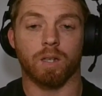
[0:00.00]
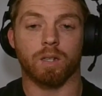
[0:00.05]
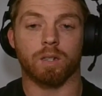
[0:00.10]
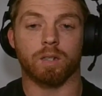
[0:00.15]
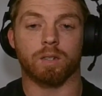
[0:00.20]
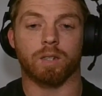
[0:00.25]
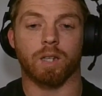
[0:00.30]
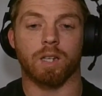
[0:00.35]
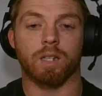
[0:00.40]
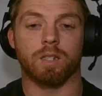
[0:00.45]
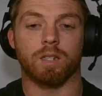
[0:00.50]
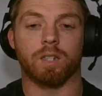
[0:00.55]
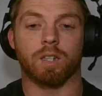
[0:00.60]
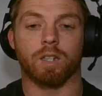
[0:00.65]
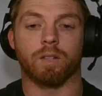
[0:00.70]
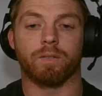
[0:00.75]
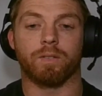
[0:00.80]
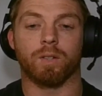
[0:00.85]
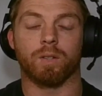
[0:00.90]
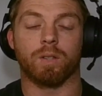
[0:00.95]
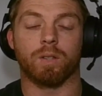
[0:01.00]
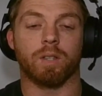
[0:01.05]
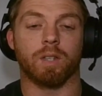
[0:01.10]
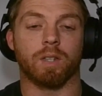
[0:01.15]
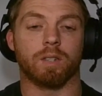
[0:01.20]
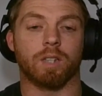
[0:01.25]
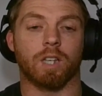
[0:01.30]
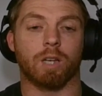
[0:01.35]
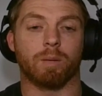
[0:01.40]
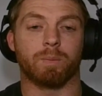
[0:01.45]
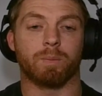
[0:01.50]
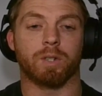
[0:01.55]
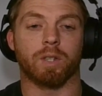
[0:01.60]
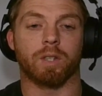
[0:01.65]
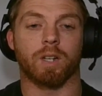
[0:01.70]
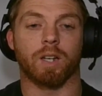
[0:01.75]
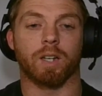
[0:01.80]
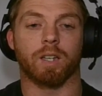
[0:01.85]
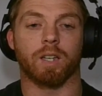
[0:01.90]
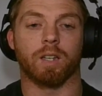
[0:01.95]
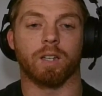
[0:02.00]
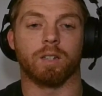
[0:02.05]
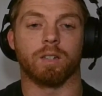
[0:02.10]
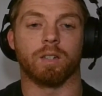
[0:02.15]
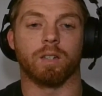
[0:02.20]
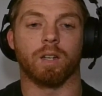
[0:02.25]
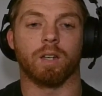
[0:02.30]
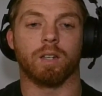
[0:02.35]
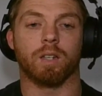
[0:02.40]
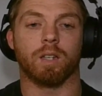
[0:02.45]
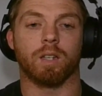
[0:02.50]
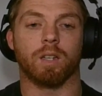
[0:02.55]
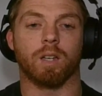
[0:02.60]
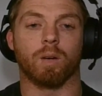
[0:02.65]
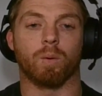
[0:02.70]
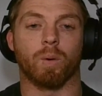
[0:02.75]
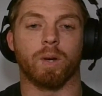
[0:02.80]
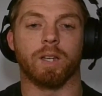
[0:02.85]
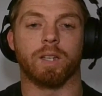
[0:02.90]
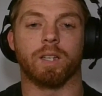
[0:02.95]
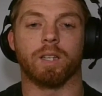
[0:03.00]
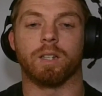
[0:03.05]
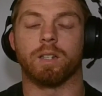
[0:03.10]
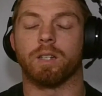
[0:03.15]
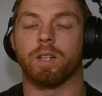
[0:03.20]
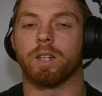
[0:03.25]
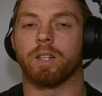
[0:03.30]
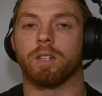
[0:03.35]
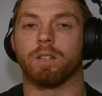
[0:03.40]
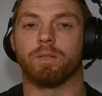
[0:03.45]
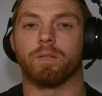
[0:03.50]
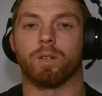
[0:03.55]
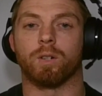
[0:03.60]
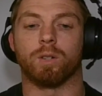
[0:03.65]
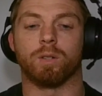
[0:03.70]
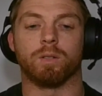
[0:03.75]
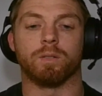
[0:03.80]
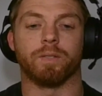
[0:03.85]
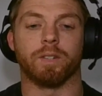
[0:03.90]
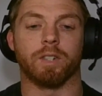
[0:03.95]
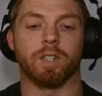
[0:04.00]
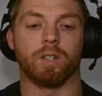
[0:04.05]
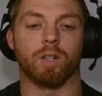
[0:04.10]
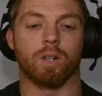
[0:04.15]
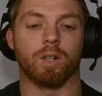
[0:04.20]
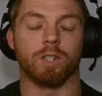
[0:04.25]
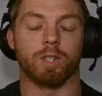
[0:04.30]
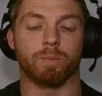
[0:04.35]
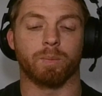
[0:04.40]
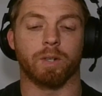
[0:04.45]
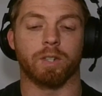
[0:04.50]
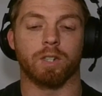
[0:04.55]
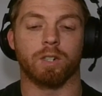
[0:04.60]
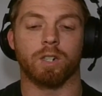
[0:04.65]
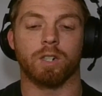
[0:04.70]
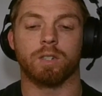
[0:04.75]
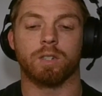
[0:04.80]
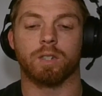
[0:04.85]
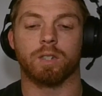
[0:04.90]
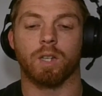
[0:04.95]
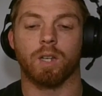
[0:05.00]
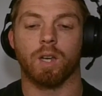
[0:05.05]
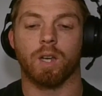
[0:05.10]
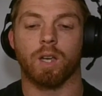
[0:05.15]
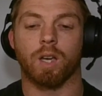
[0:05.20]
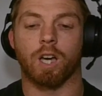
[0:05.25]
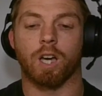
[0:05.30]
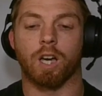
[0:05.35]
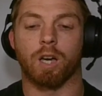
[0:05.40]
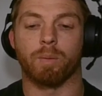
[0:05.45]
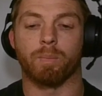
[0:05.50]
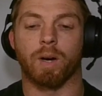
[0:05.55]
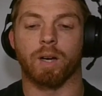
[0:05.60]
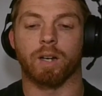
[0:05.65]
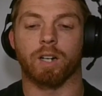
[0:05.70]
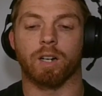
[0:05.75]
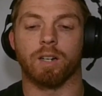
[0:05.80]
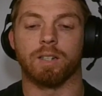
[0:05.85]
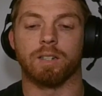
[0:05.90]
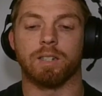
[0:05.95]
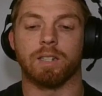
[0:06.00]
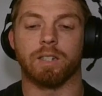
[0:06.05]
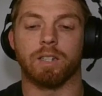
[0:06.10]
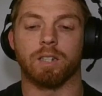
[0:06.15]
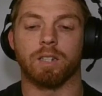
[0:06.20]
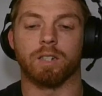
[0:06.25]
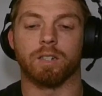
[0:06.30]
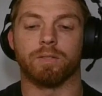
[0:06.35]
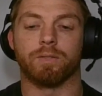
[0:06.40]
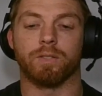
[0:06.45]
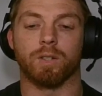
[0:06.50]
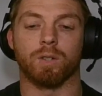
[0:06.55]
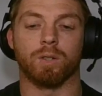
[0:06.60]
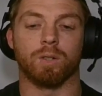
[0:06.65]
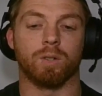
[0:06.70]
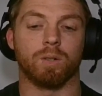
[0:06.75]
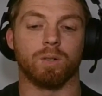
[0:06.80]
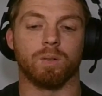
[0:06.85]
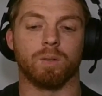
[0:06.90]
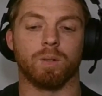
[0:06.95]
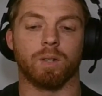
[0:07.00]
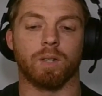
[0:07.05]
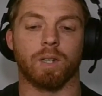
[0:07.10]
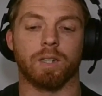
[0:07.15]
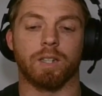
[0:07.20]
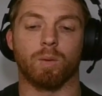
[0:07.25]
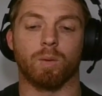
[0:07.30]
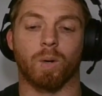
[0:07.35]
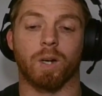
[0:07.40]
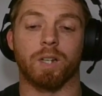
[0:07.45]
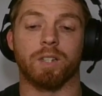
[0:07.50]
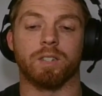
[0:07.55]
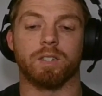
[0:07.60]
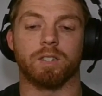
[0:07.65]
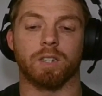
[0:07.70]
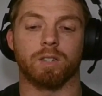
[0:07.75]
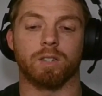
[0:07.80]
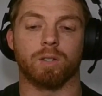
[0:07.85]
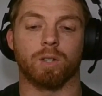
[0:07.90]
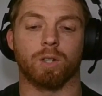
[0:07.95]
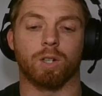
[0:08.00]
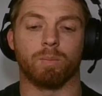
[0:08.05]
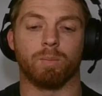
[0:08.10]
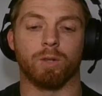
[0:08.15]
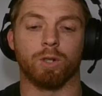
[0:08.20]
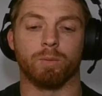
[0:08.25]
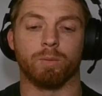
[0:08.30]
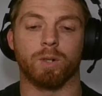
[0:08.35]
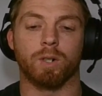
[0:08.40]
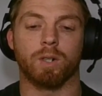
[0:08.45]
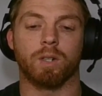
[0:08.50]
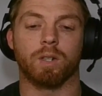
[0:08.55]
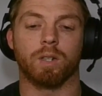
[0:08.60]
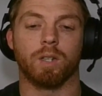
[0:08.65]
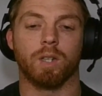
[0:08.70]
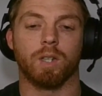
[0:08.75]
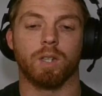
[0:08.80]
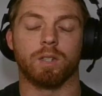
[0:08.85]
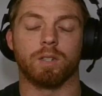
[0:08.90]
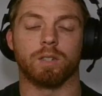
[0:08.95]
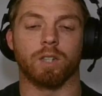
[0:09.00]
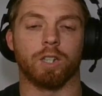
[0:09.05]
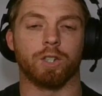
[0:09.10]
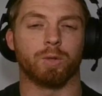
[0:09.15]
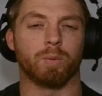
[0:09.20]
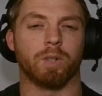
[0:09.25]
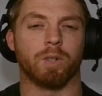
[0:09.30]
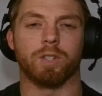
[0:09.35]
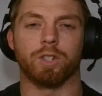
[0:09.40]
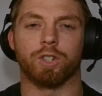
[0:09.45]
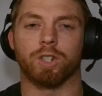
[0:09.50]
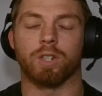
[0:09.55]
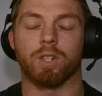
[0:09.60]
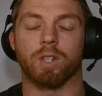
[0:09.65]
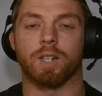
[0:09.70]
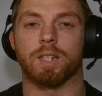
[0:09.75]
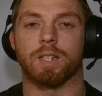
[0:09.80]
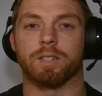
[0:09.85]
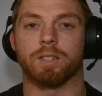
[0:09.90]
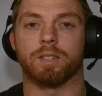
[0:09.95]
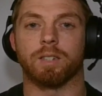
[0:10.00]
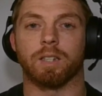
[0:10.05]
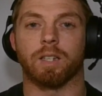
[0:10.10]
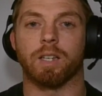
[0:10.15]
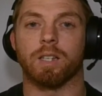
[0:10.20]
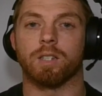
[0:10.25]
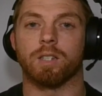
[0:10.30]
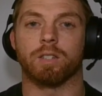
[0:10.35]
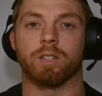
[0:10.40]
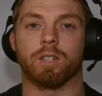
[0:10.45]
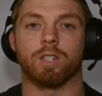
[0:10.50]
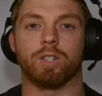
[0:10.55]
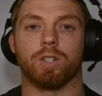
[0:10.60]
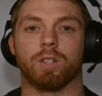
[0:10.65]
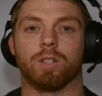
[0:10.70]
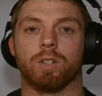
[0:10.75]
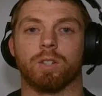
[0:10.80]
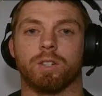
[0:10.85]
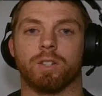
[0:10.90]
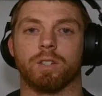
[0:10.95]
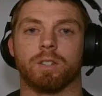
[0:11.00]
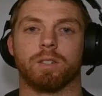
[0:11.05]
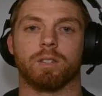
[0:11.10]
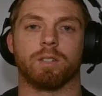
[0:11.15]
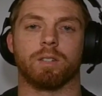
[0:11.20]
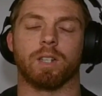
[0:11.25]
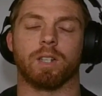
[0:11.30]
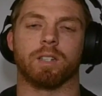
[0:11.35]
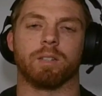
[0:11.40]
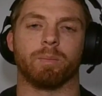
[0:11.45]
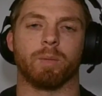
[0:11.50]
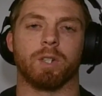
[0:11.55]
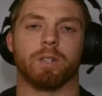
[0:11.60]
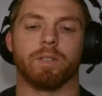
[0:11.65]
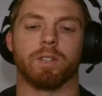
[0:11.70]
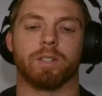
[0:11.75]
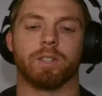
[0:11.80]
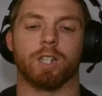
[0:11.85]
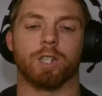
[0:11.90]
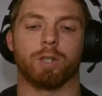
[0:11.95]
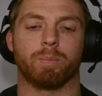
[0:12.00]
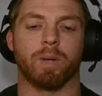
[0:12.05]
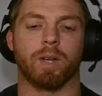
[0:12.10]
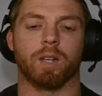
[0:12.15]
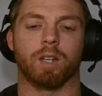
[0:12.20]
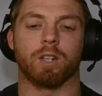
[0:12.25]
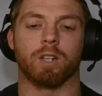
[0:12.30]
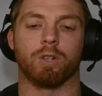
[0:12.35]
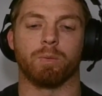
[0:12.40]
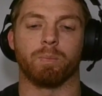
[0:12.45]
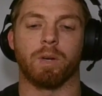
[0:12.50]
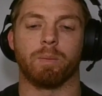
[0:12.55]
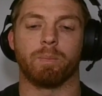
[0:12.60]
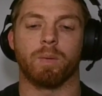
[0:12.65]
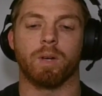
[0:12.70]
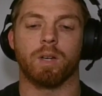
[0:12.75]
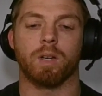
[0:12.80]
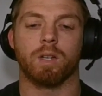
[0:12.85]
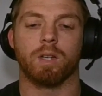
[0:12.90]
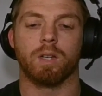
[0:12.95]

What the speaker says: changing a few things up so that I can awaken and evolve and enhance my heroes. I currently need I need one 6-star blue book. So I just wanted to show you guys this again so that you could just like a bit of a touchback and remember.